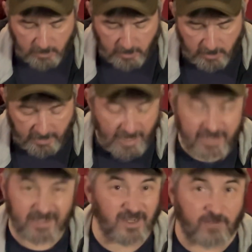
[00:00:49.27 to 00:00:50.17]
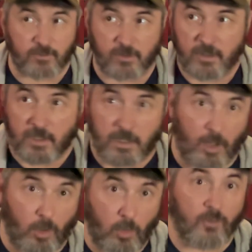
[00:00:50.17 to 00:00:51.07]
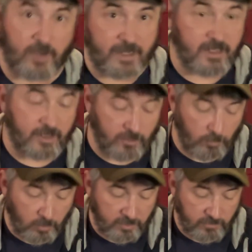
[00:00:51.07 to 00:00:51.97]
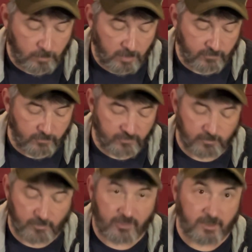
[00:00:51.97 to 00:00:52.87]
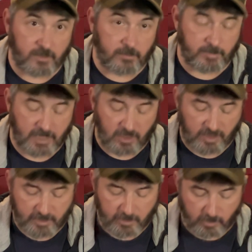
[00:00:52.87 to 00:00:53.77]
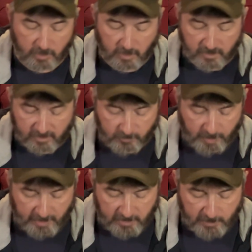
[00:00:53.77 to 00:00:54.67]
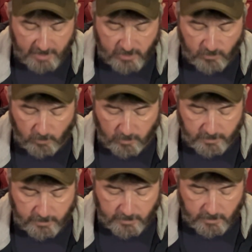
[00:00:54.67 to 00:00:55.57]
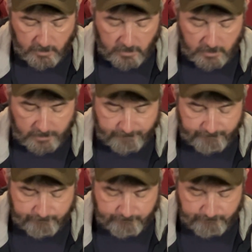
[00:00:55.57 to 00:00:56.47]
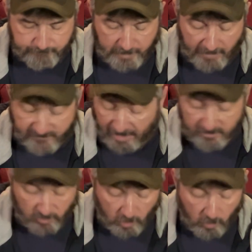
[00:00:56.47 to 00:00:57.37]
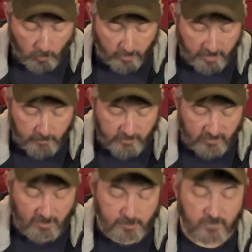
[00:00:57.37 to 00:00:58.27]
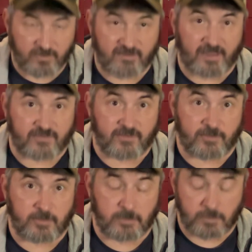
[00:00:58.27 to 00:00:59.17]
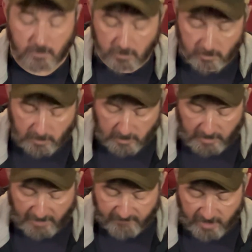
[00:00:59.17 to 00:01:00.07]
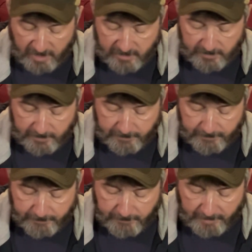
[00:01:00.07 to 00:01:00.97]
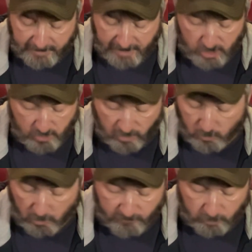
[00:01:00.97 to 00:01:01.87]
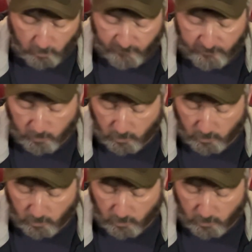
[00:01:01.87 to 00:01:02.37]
And it had to cover a hole that I cut in the wood as well. So there's some thin PLA here that's painted to match the wood. Now I've got this all working with the exception of the test. I've gotten indications to work for low fuel,